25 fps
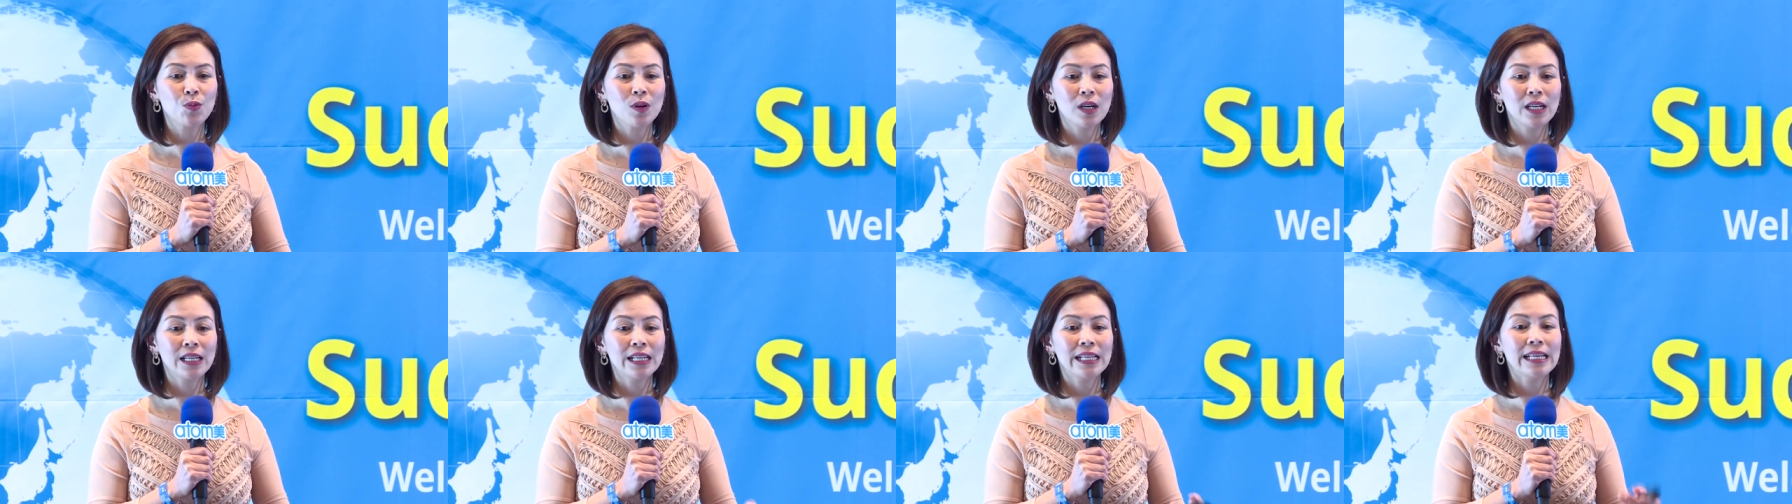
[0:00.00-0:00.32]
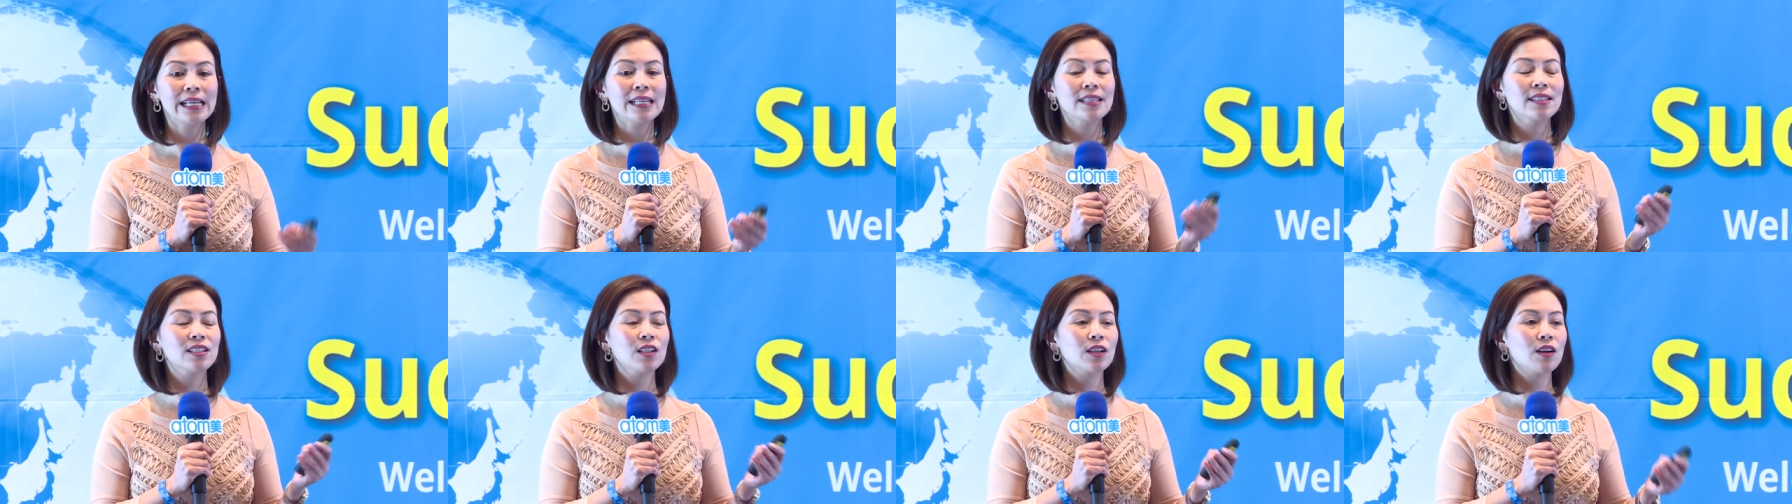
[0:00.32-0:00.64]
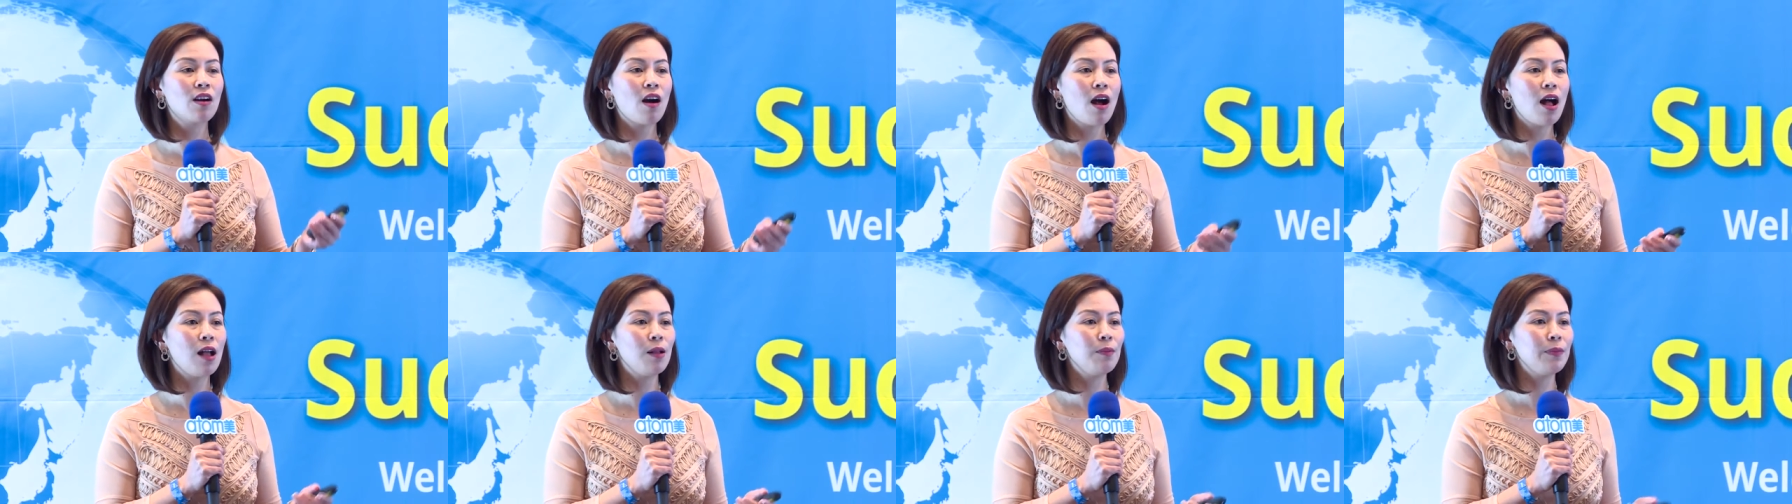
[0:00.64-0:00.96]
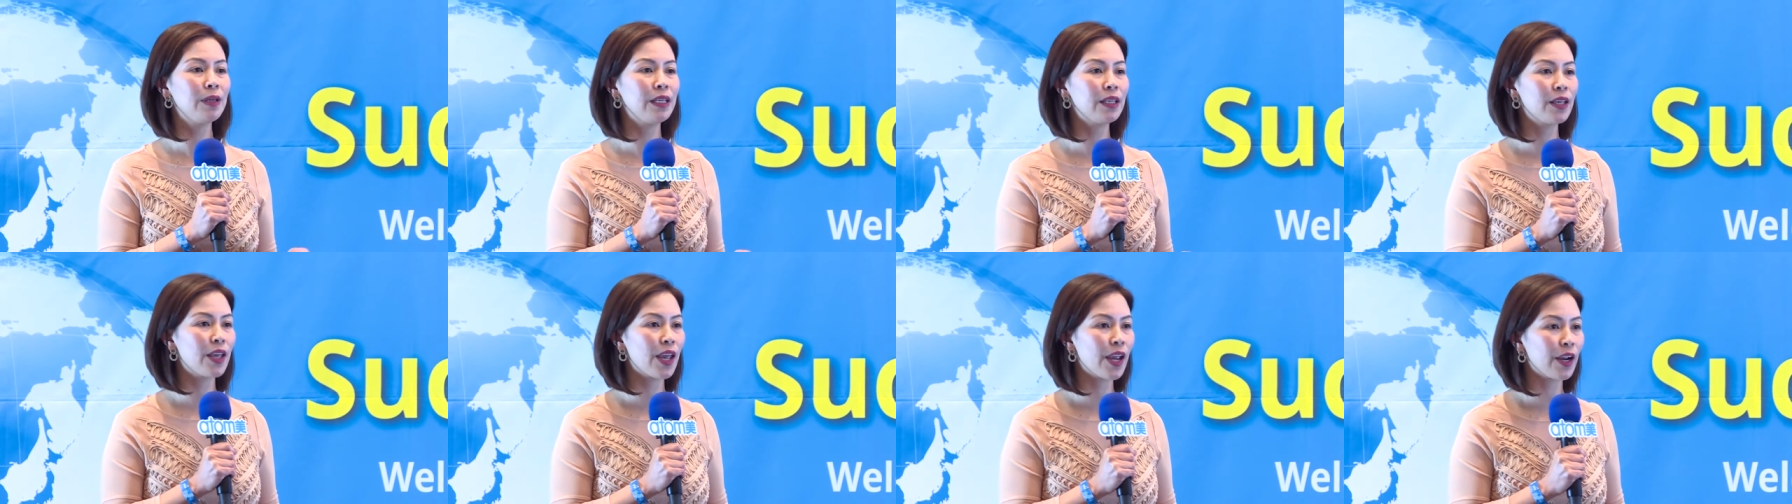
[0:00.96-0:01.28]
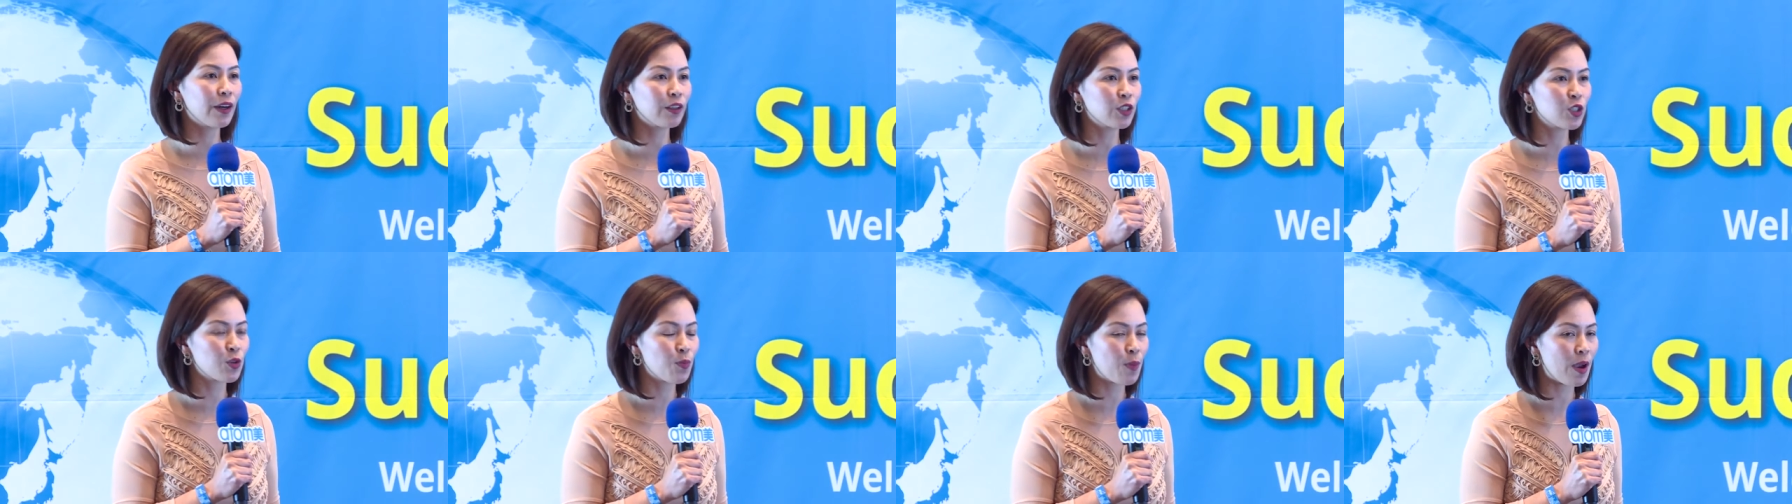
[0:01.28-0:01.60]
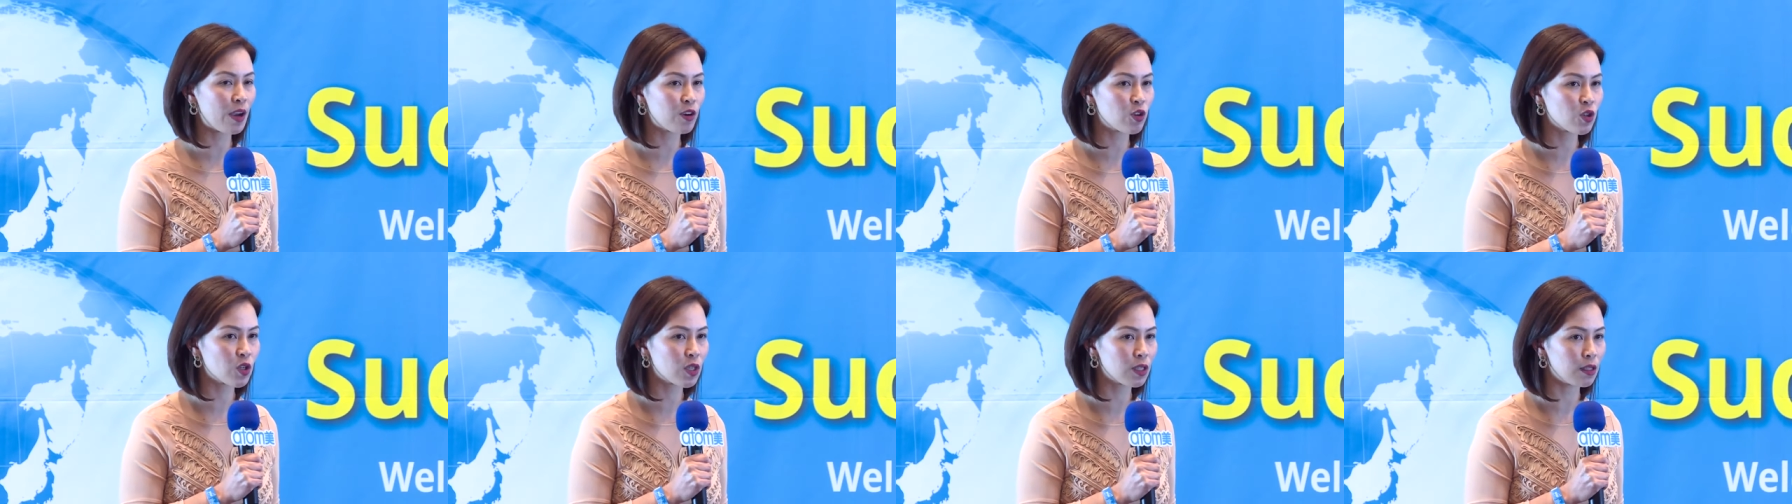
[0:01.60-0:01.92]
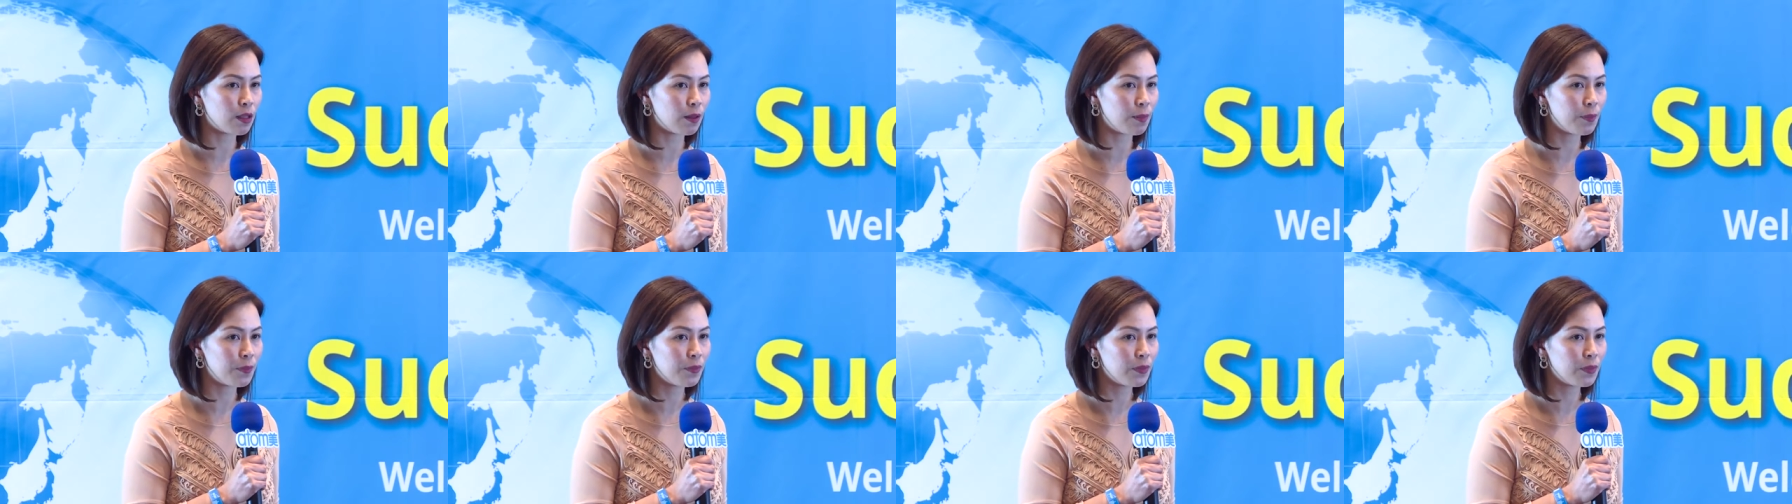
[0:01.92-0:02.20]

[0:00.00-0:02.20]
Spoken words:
one is the calming care special.